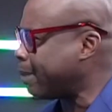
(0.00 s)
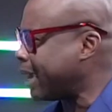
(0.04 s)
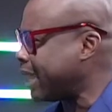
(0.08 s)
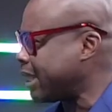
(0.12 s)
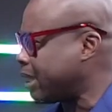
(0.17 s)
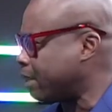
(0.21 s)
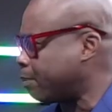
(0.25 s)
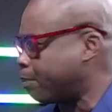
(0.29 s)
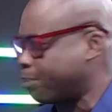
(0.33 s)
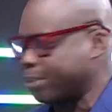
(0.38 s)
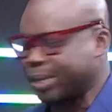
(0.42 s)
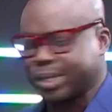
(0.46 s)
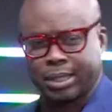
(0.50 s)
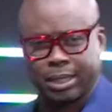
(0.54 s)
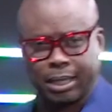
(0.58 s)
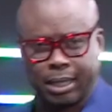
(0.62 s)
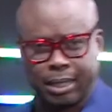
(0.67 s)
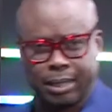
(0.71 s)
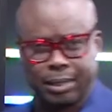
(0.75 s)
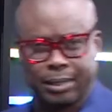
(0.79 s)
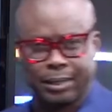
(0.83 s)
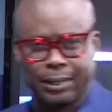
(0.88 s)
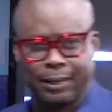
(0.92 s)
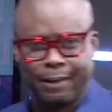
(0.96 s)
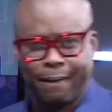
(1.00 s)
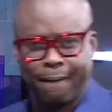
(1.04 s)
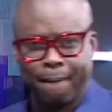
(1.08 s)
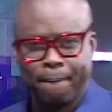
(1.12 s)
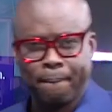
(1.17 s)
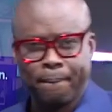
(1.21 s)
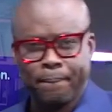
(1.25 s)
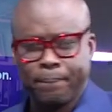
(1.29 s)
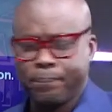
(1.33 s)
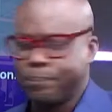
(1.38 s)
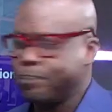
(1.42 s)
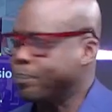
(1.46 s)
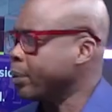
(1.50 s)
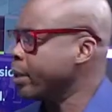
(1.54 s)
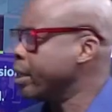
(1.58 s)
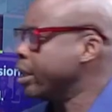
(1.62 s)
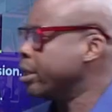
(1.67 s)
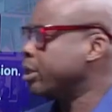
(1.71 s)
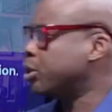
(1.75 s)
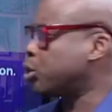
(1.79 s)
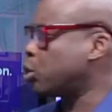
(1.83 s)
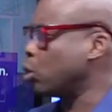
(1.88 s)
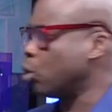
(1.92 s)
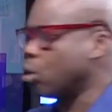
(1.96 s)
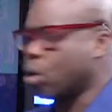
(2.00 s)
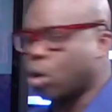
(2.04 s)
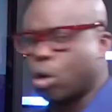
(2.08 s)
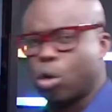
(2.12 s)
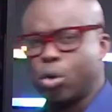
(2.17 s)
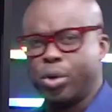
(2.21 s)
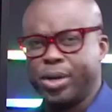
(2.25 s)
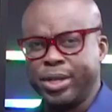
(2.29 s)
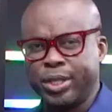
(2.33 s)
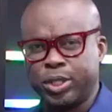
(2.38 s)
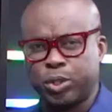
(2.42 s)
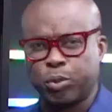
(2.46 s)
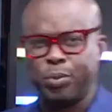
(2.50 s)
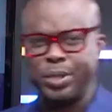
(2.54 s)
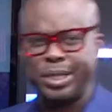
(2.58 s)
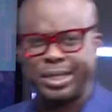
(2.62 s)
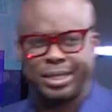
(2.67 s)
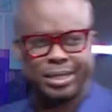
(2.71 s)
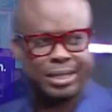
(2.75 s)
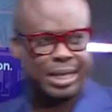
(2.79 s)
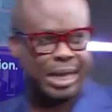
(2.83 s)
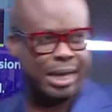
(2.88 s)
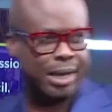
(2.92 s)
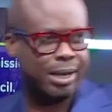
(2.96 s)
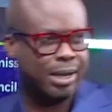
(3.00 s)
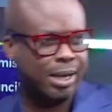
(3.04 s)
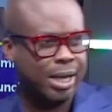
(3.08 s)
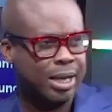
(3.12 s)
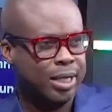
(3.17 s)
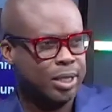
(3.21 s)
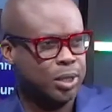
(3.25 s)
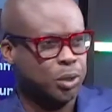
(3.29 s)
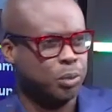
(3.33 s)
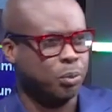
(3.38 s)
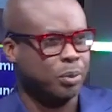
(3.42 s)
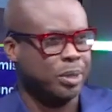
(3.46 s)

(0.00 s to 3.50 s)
the President. So can't we